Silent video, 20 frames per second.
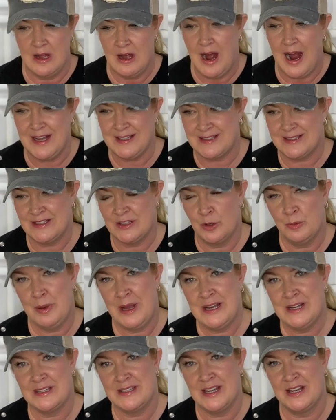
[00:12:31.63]
I still
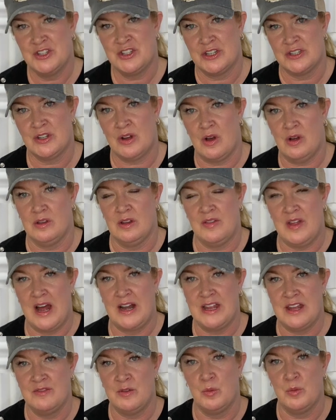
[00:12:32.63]
paid attention to all of
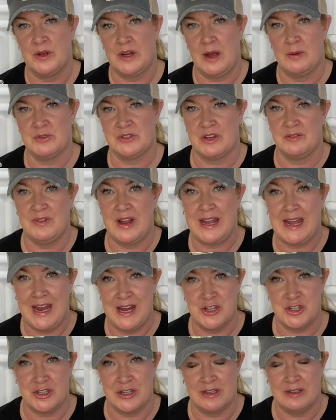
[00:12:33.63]
that, even when I was on
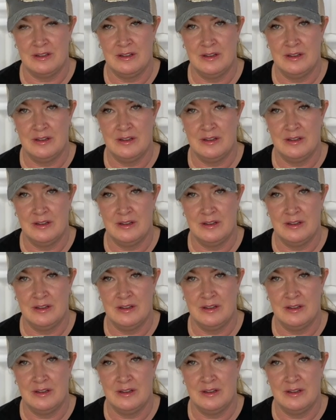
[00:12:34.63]
vacation.